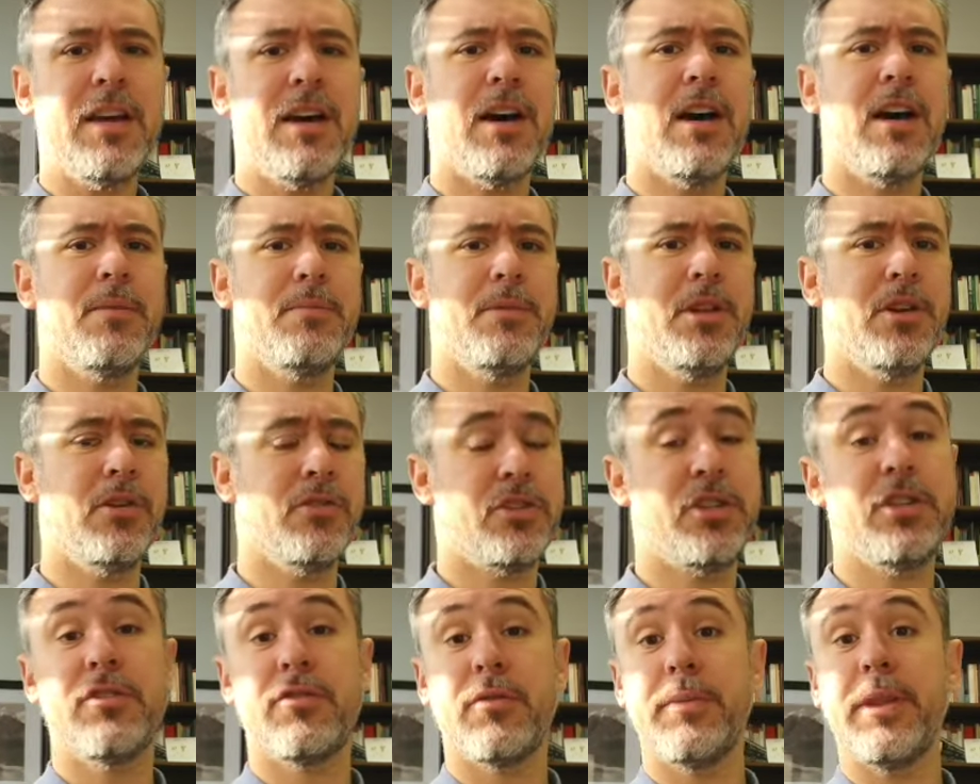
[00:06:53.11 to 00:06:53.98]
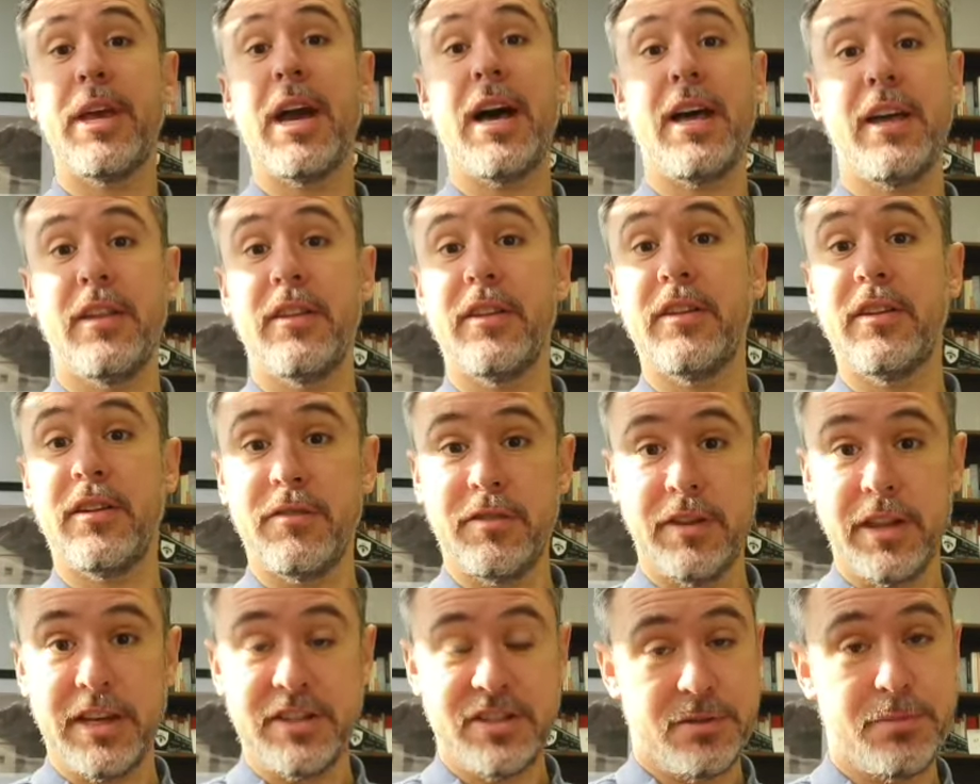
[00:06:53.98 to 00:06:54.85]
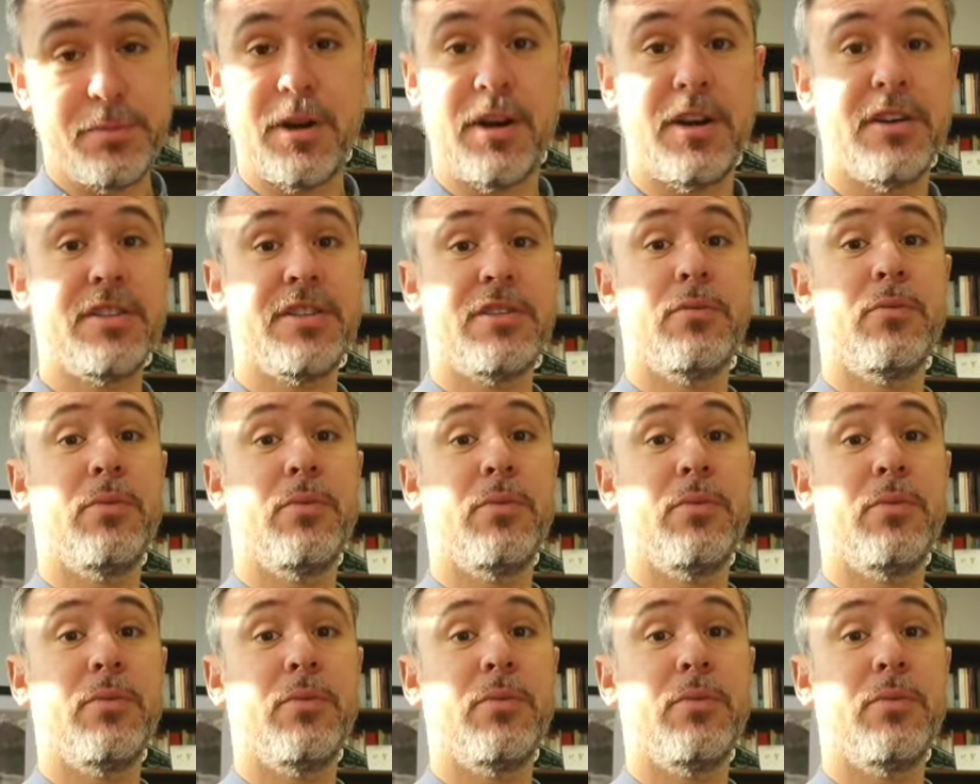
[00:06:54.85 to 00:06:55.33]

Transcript: Um, you know, she's from the island of Lesbos,